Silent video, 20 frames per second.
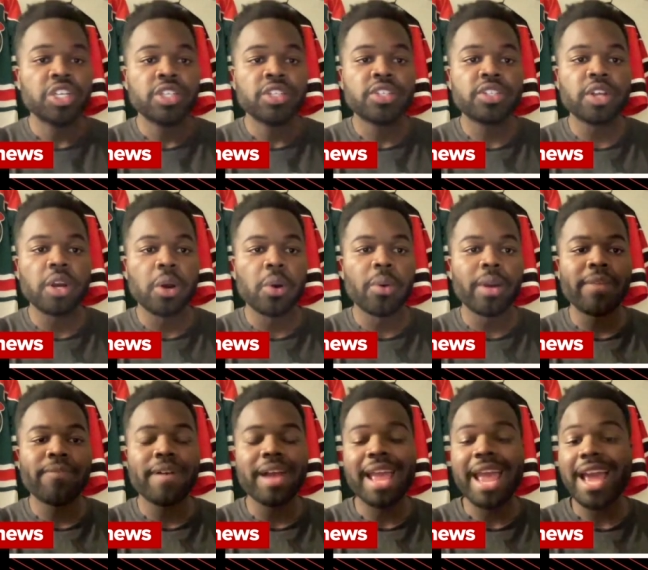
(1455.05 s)
So
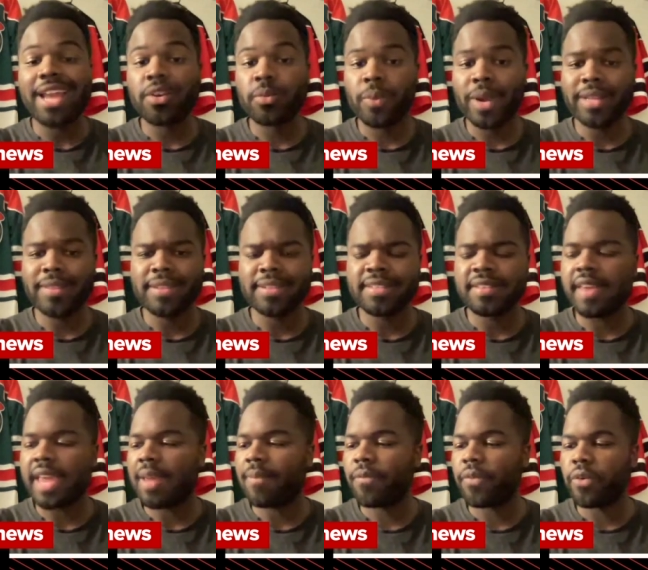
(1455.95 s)
if I had to rate this
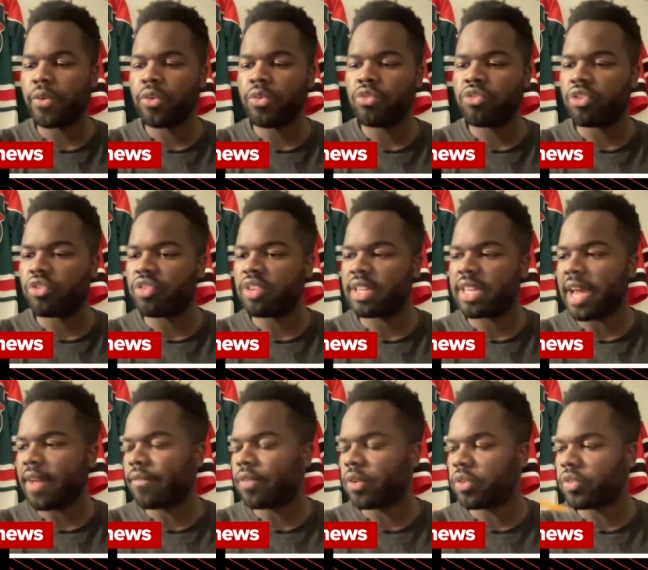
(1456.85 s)
game for the New Jersey
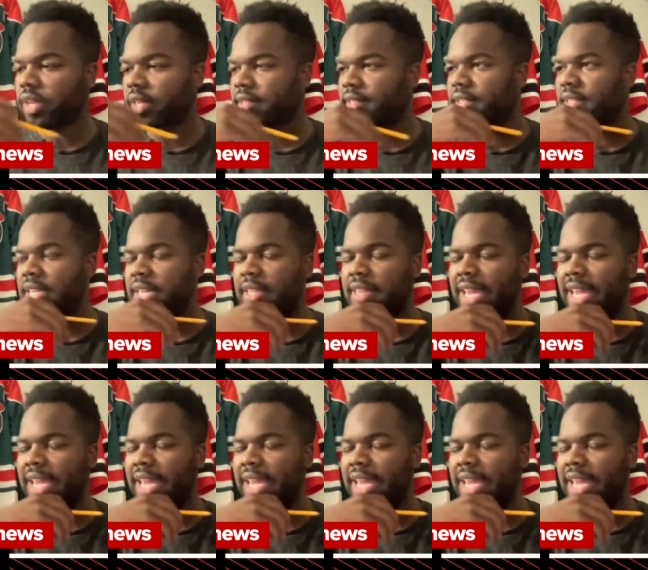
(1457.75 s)
Devils, let's see.